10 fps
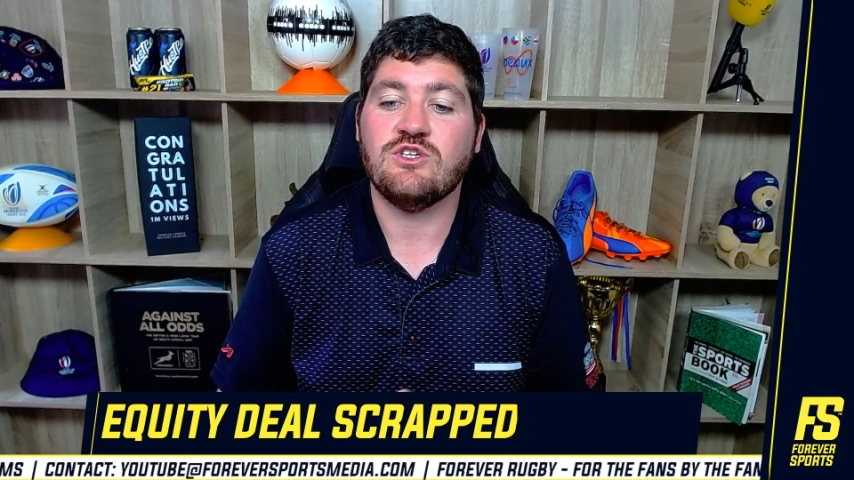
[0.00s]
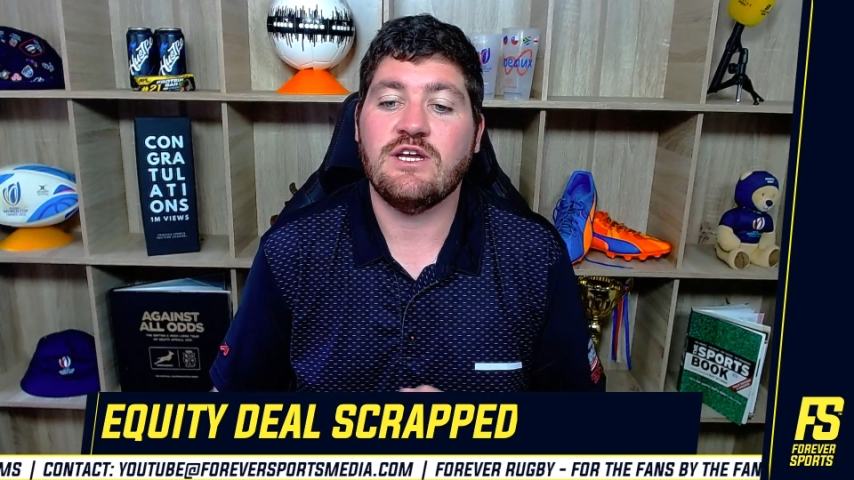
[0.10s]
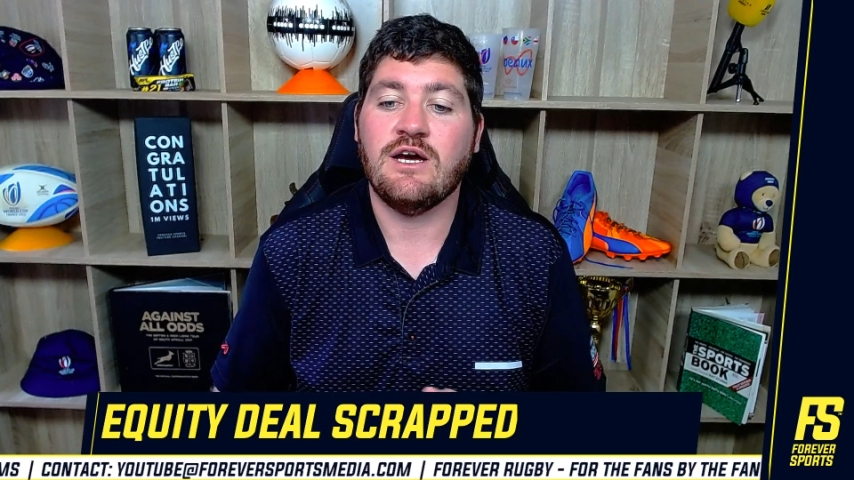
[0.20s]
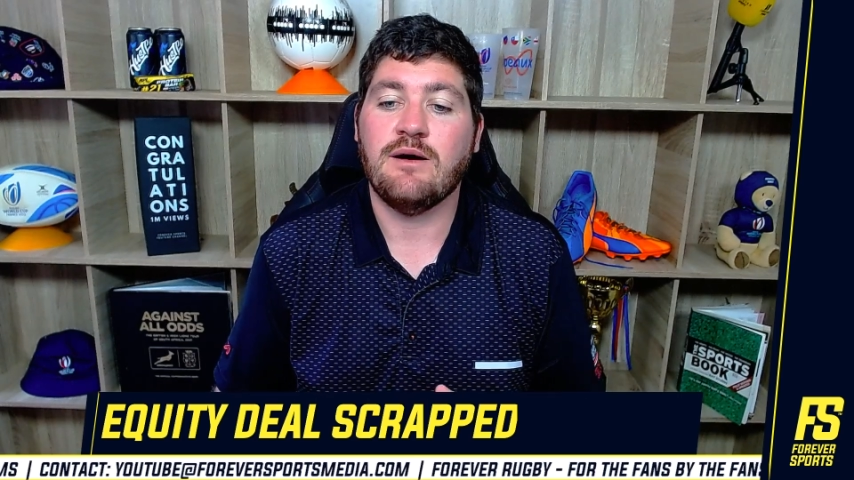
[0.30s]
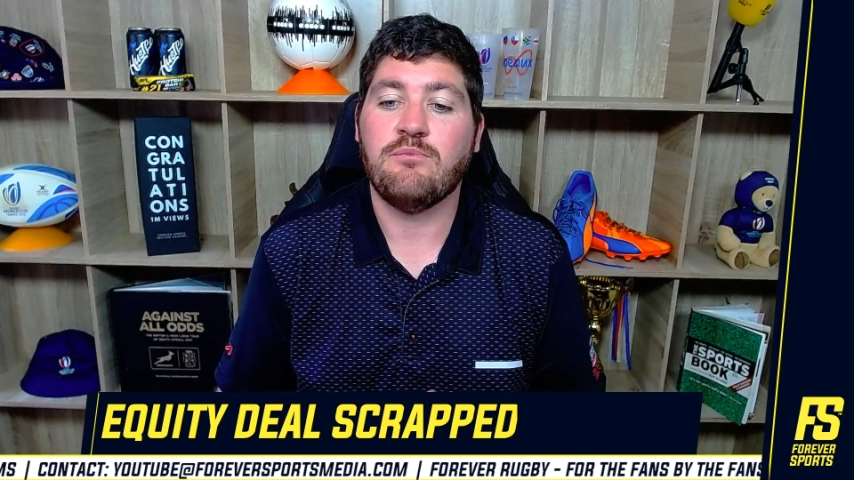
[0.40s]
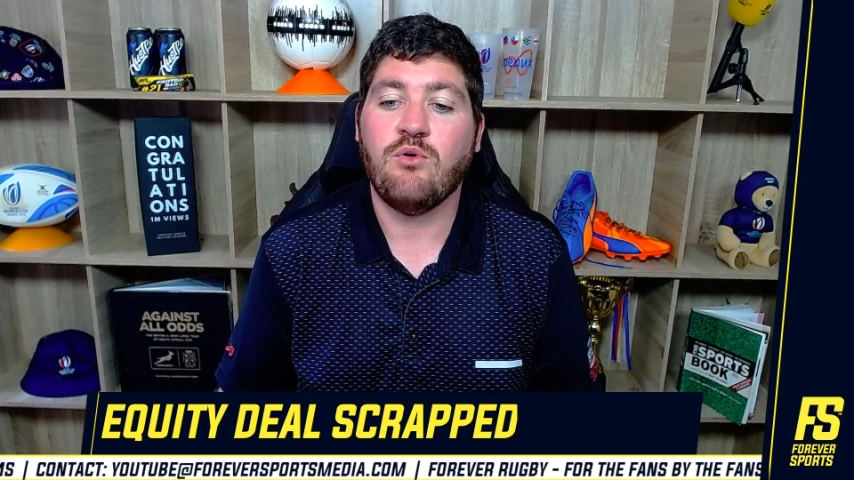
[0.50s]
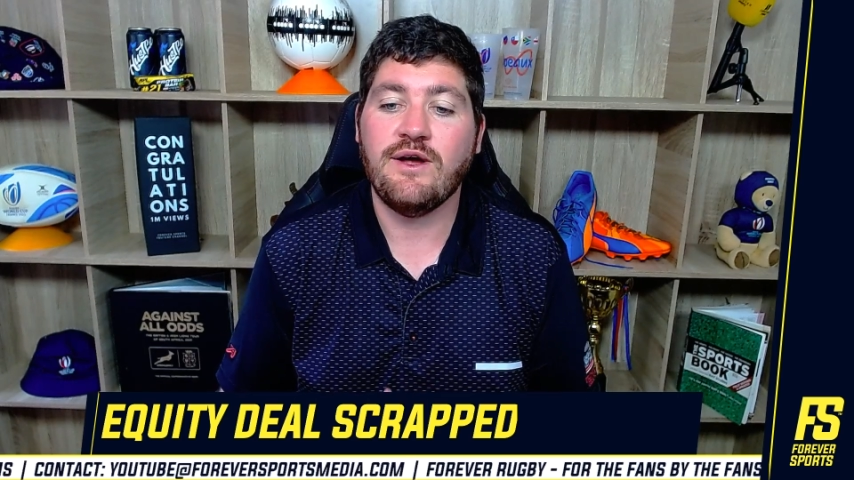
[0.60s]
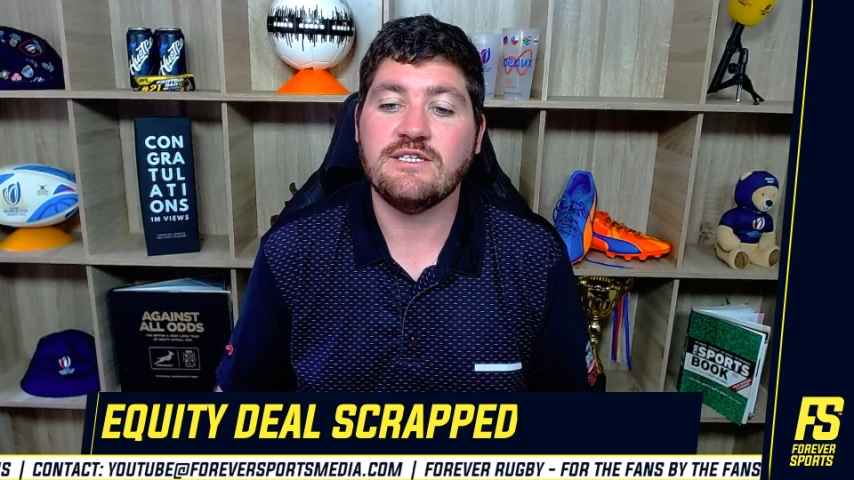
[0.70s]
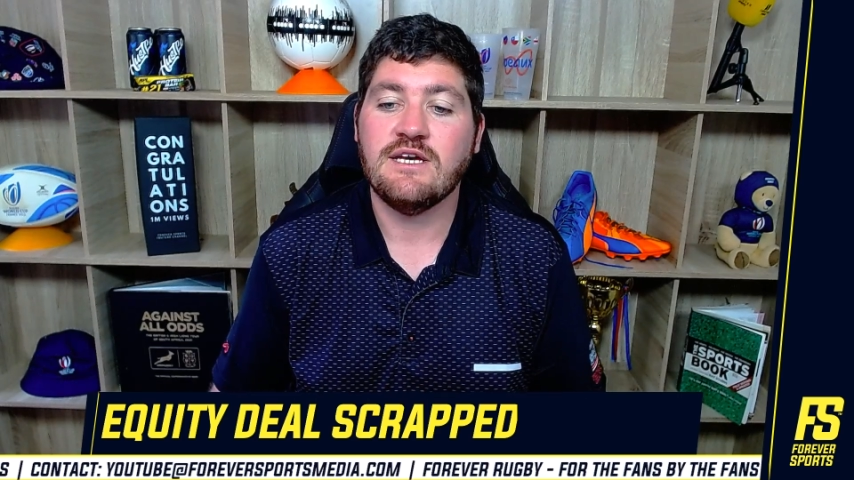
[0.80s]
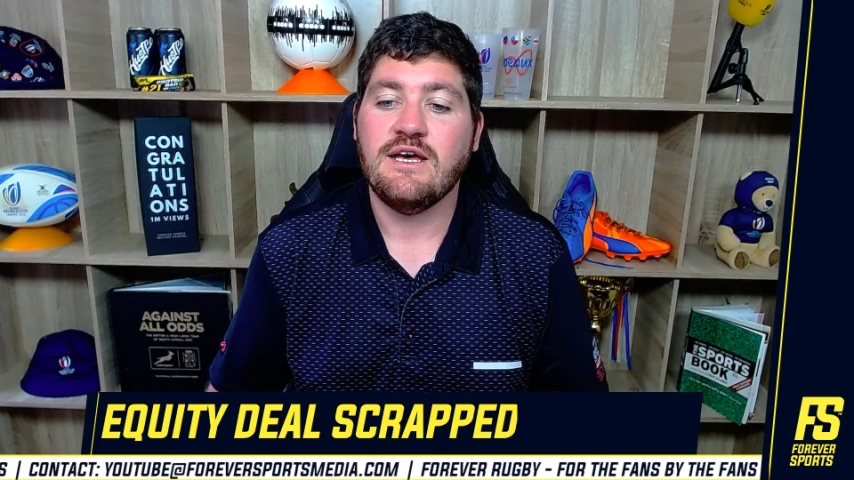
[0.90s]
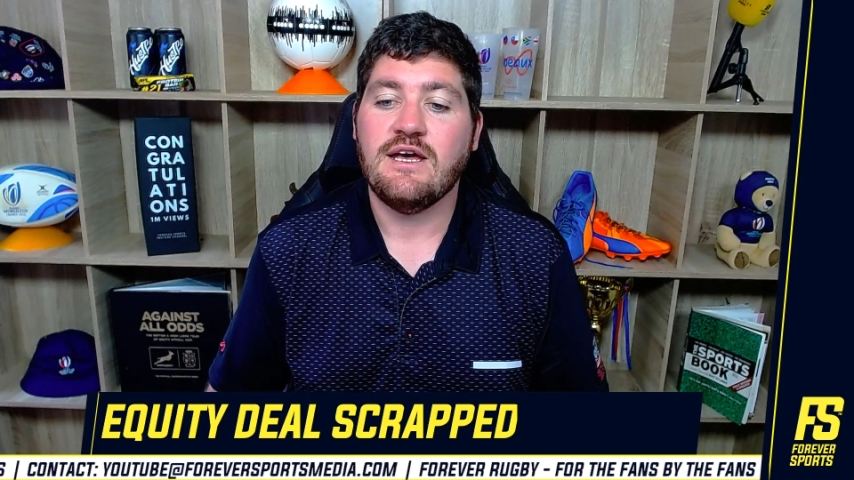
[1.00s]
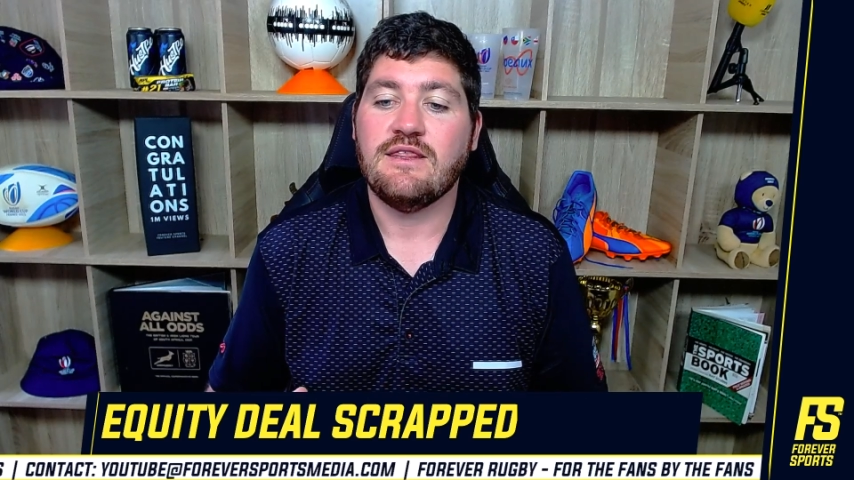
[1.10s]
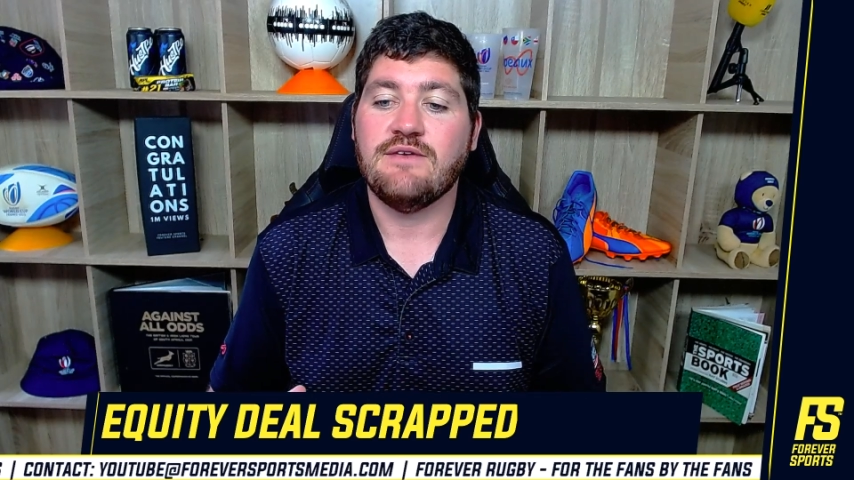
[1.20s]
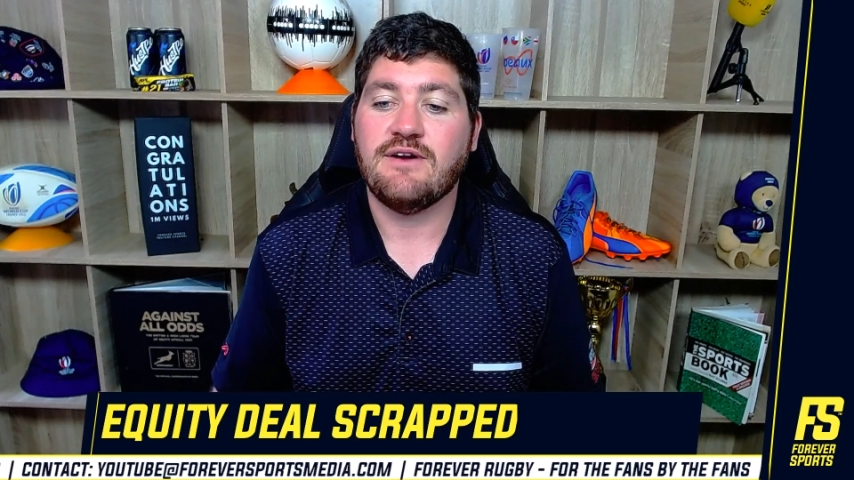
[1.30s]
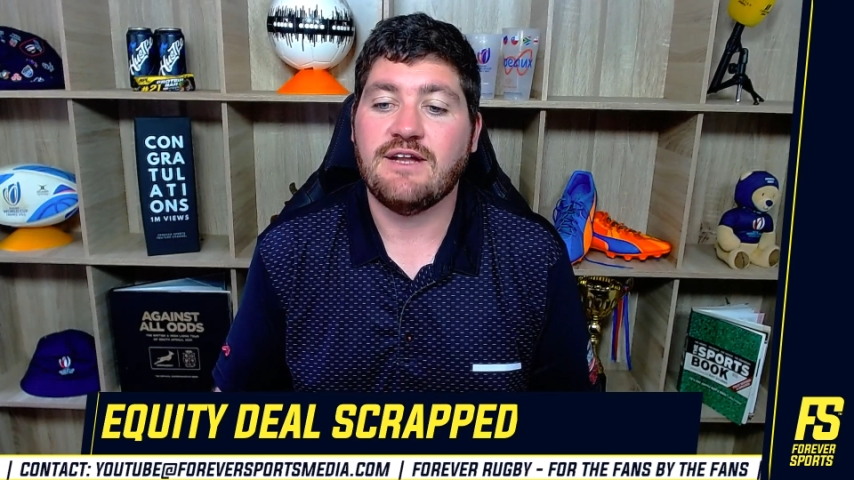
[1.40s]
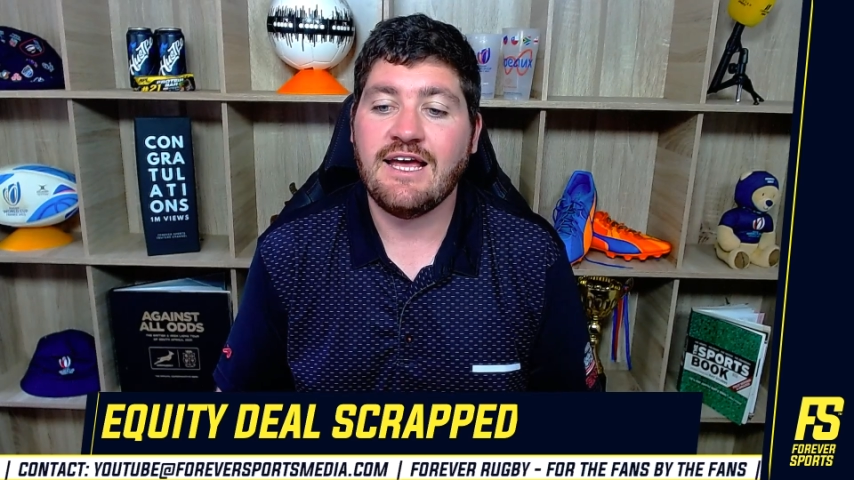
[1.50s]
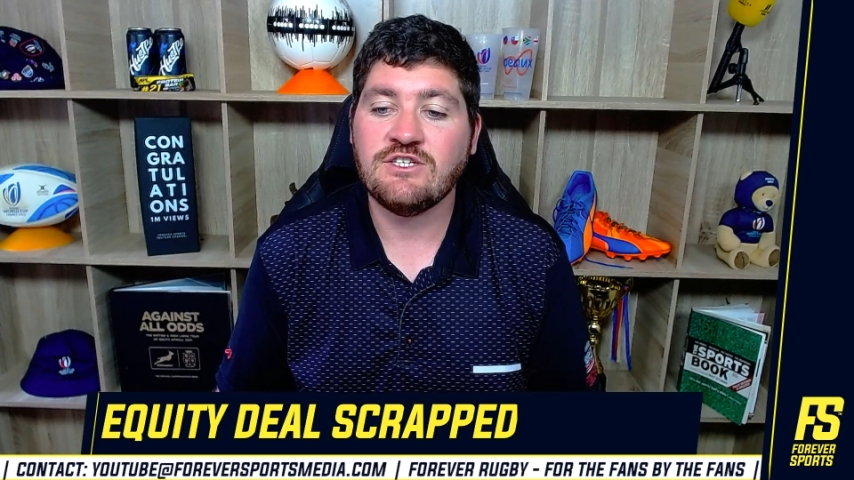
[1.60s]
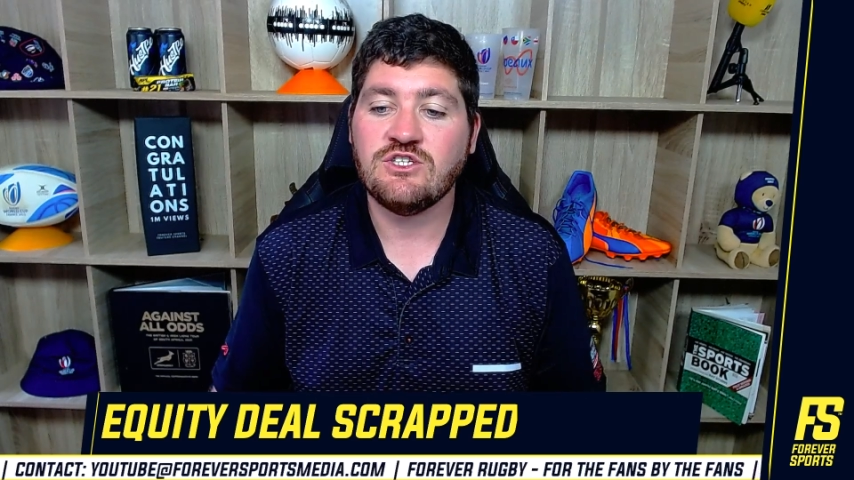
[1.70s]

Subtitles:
appoint the financial